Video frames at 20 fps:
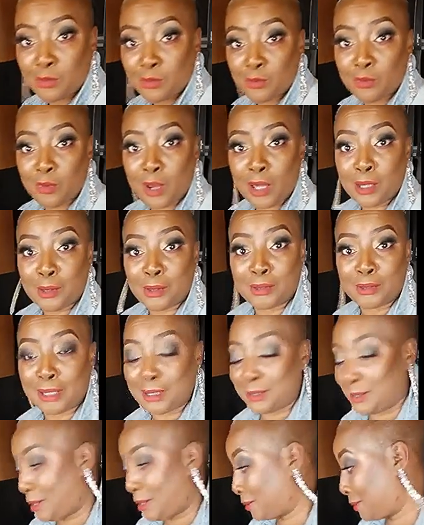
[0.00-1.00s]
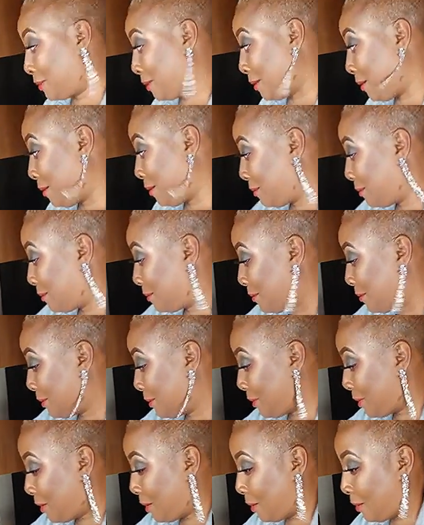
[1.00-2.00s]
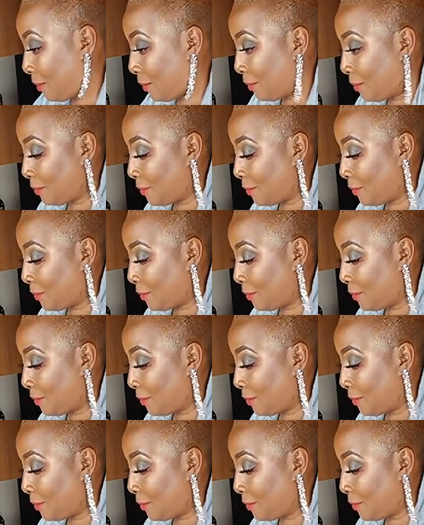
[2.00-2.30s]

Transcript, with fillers: right on it like that. Okay.